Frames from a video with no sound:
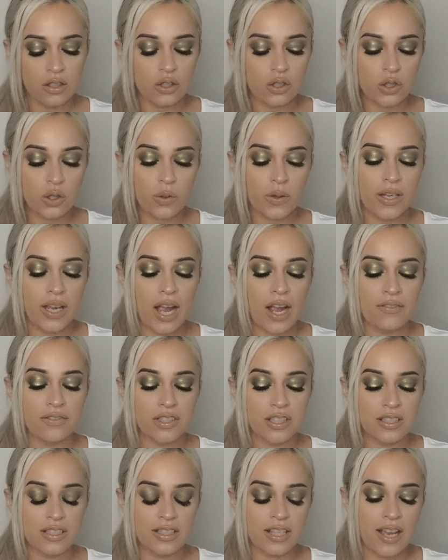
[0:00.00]
So I
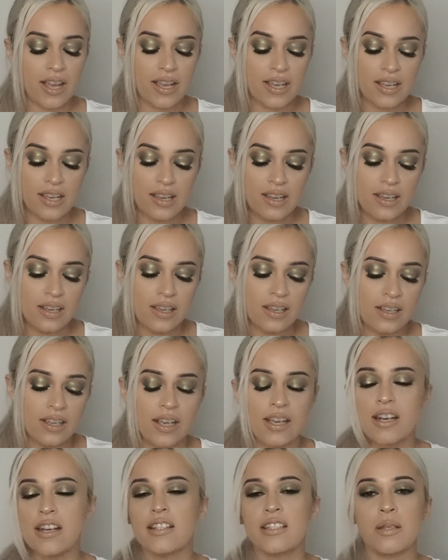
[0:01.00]
have to say,
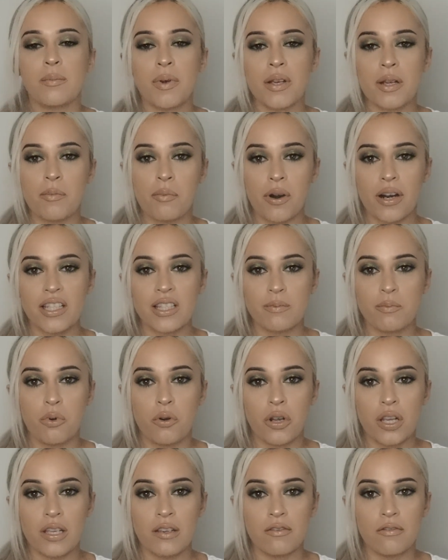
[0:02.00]
it is a big price
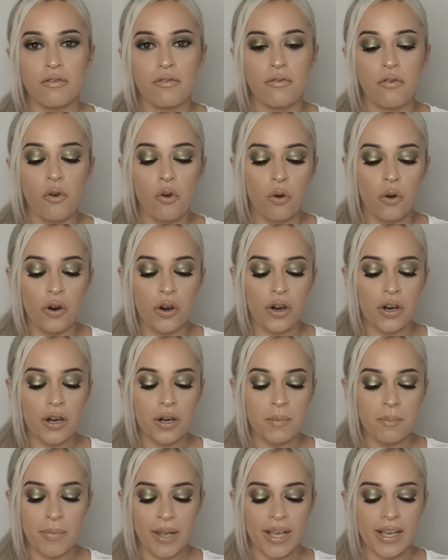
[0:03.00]
point
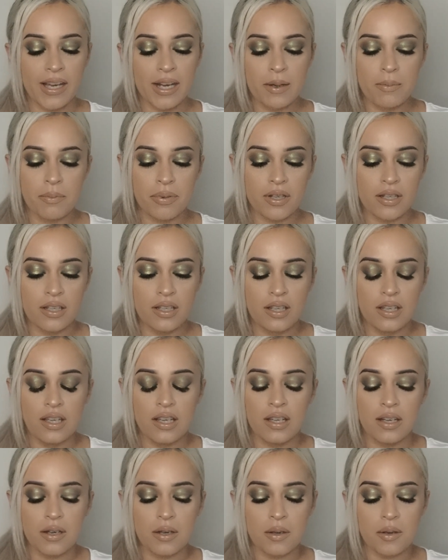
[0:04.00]
for makeup,
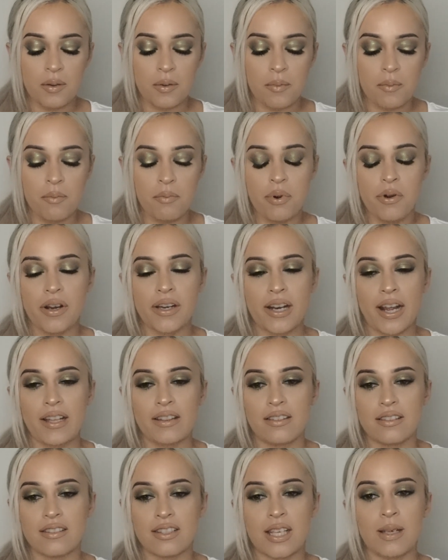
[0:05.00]
but
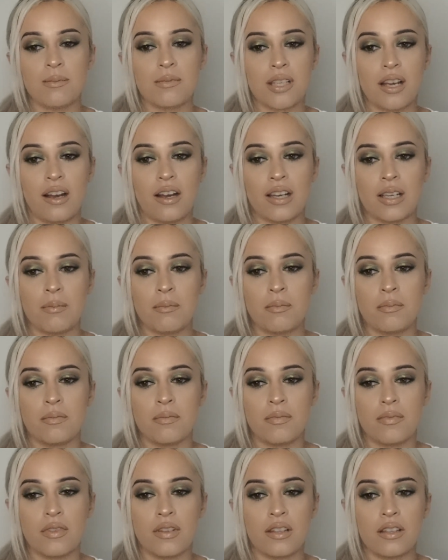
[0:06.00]
at the same
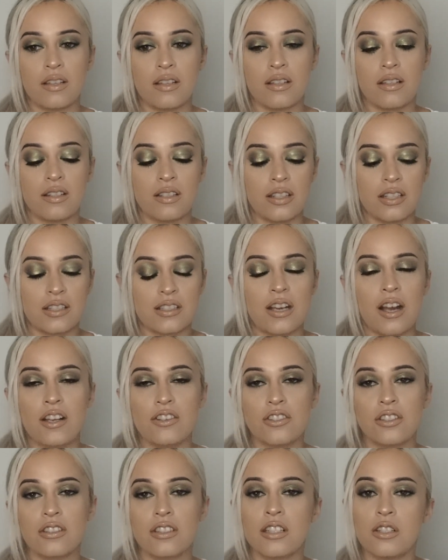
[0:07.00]
time,
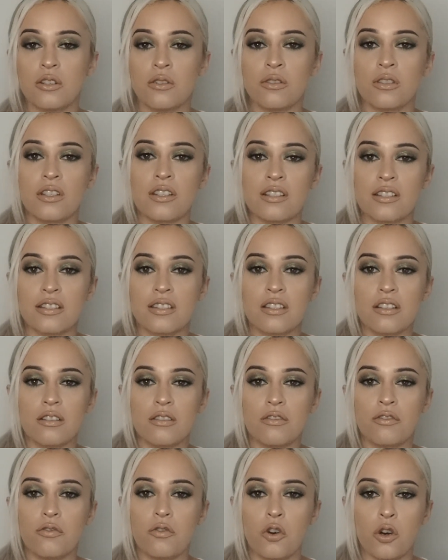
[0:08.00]
Natasha Denona's
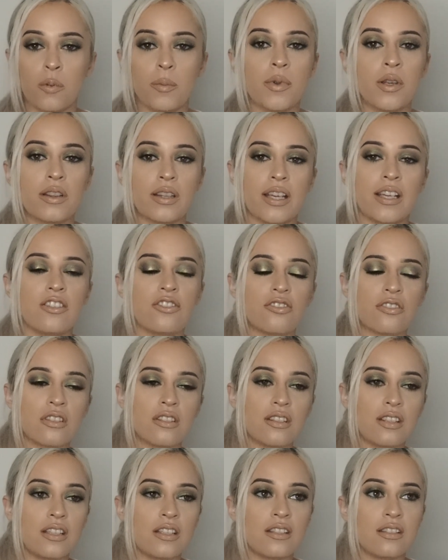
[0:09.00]

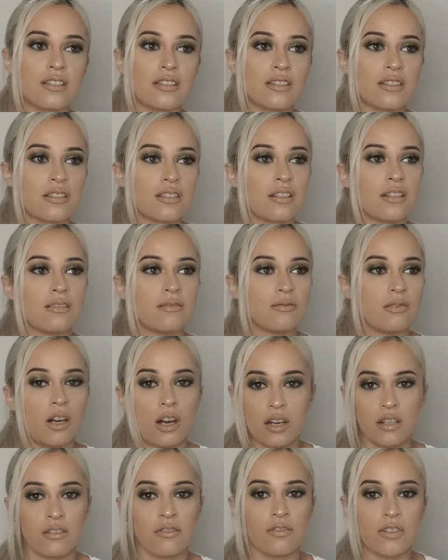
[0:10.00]
formulation is
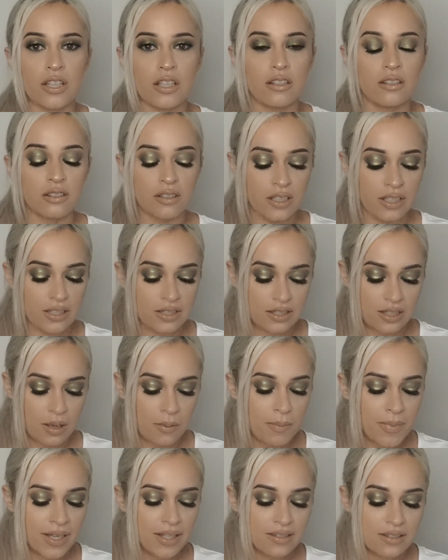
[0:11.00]
unreal. It's
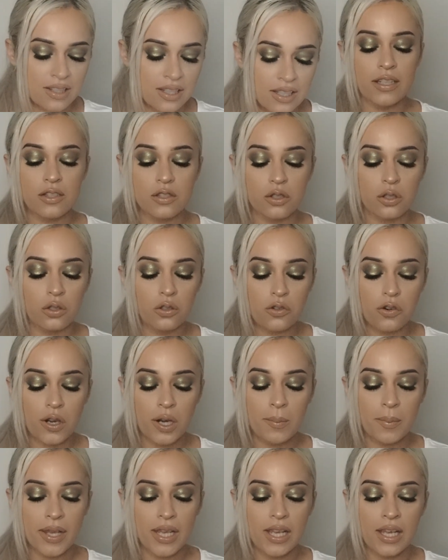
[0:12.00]
amazing. It's so
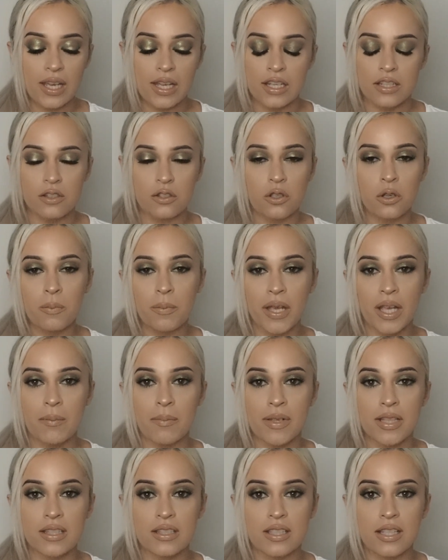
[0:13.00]
creamy and it's so
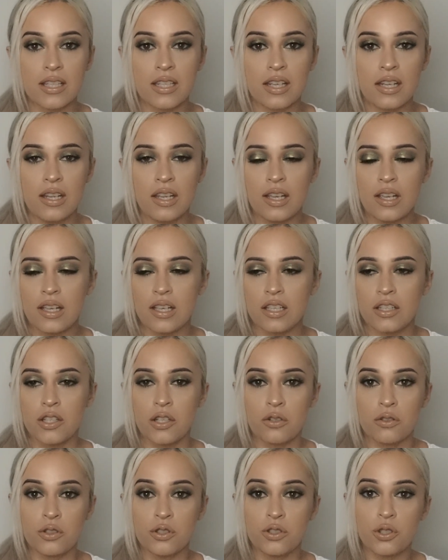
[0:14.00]
pigmented.
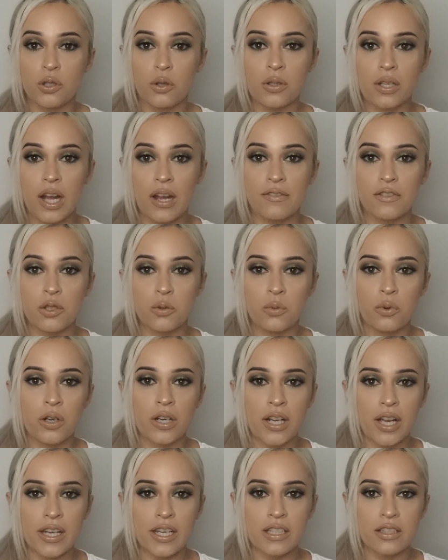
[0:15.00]
You know, don't have to
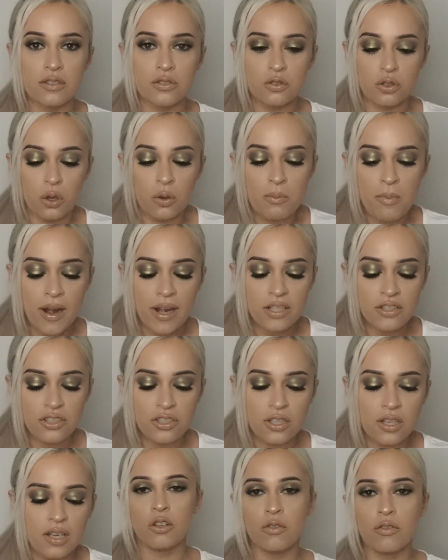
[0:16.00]
work at it so much.
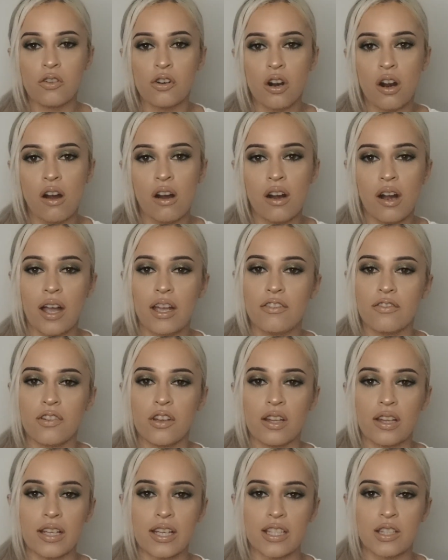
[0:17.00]
Overall, I
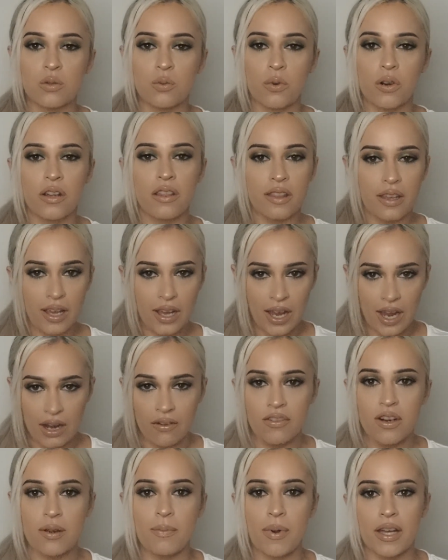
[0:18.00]
feel like it's worth
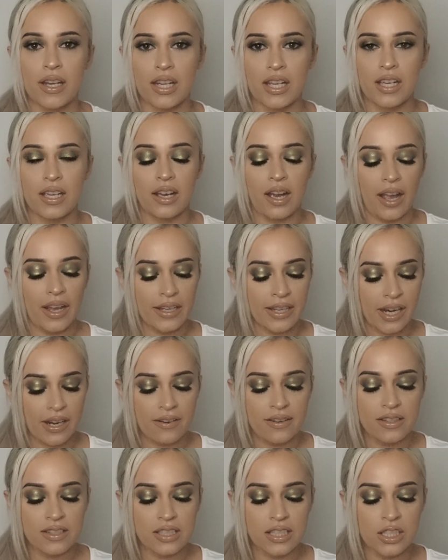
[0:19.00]
every penny. I
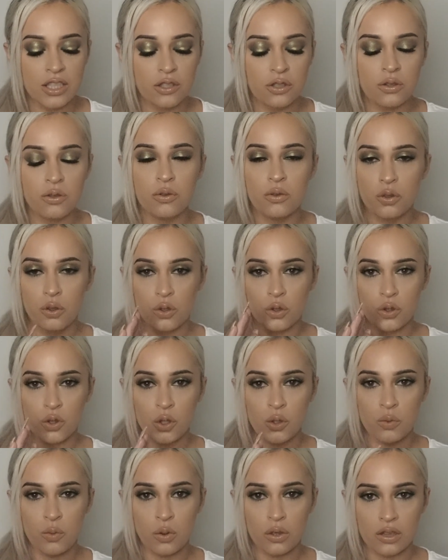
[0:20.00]
guarantee you,
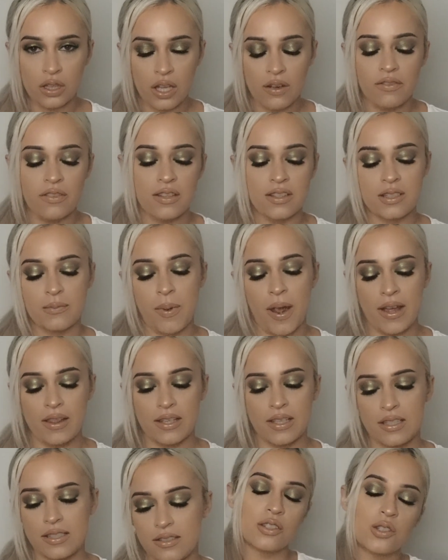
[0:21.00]
you will love this
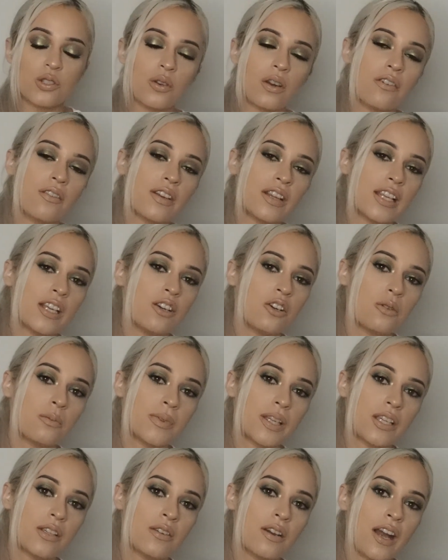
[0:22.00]
palette. So I really
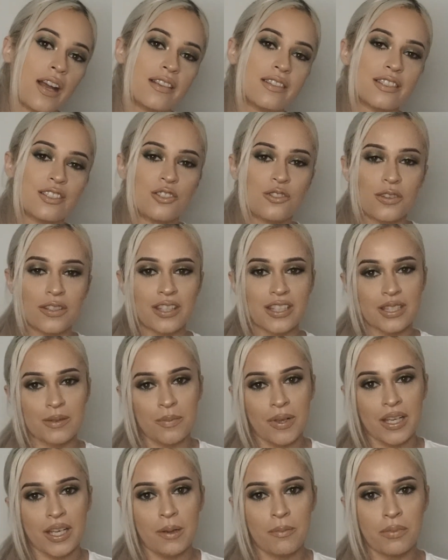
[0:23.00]
hope that you guys enjoyed
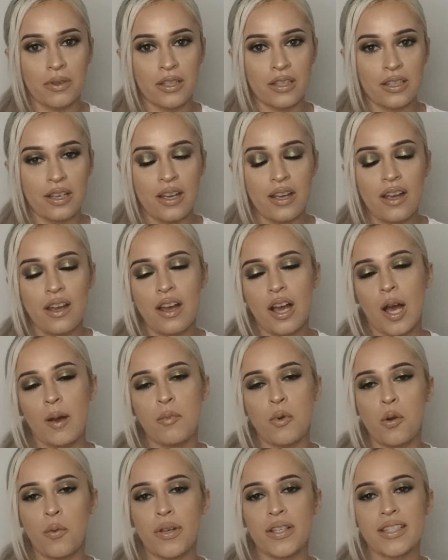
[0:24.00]
this makeup look.
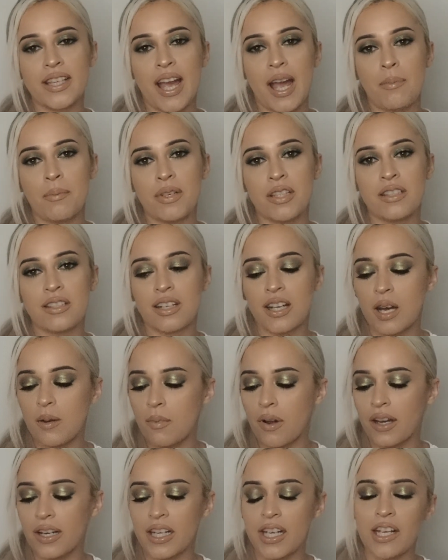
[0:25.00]
I'm always happy to
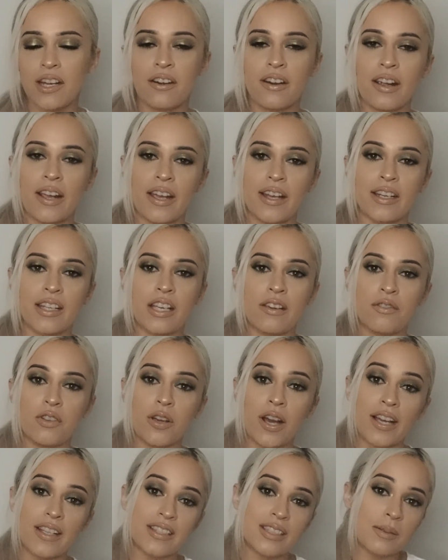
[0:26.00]
come on here and give
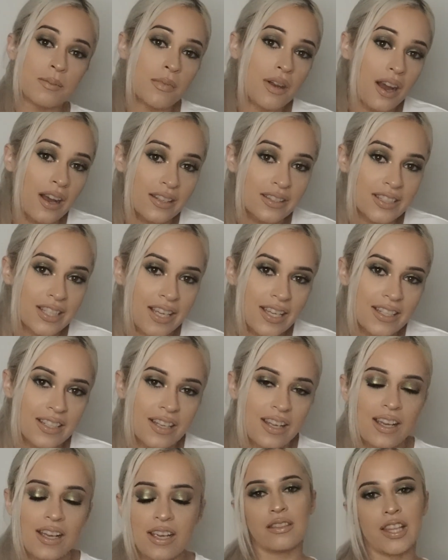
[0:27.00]
you guys some
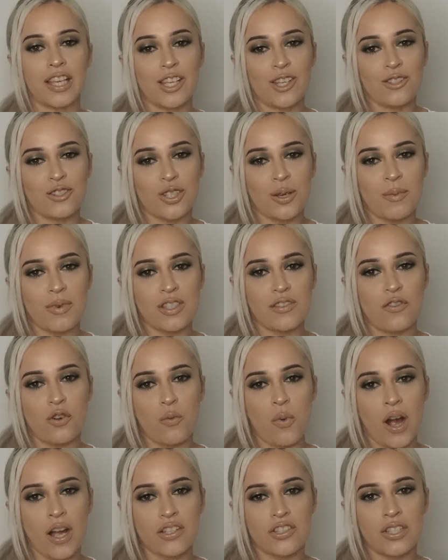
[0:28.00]
content. Thank you so much
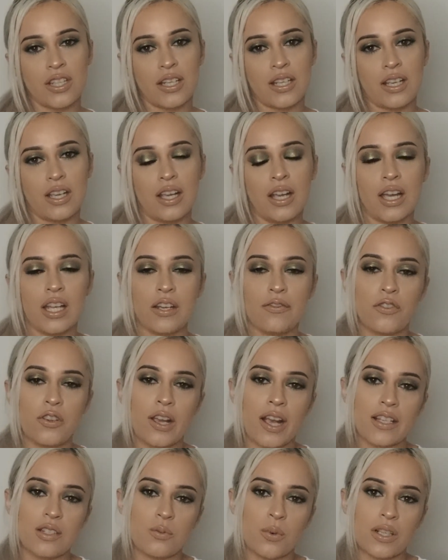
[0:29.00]
for watching. And if
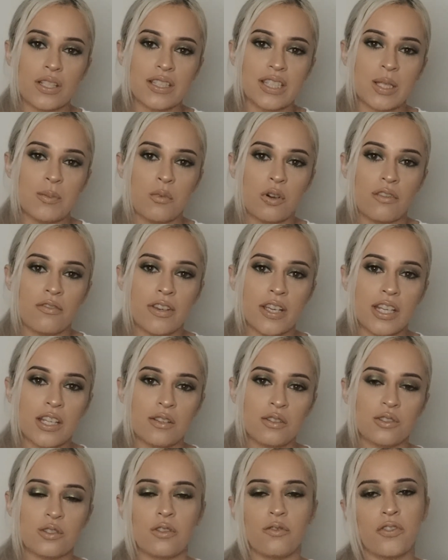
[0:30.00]
you guys want to see more
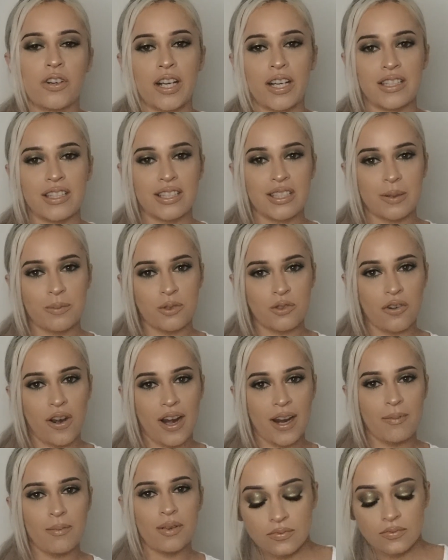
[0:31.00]
videos, don't forget to
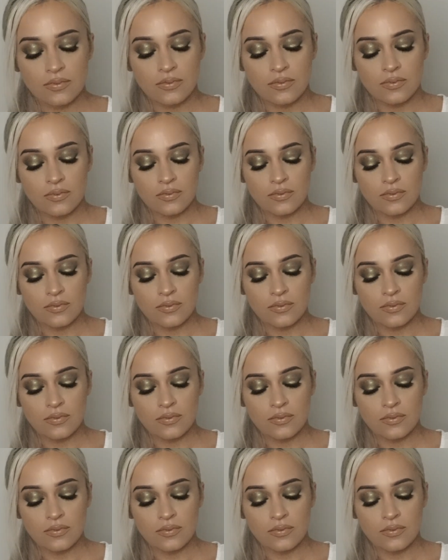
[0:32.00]
subscribe.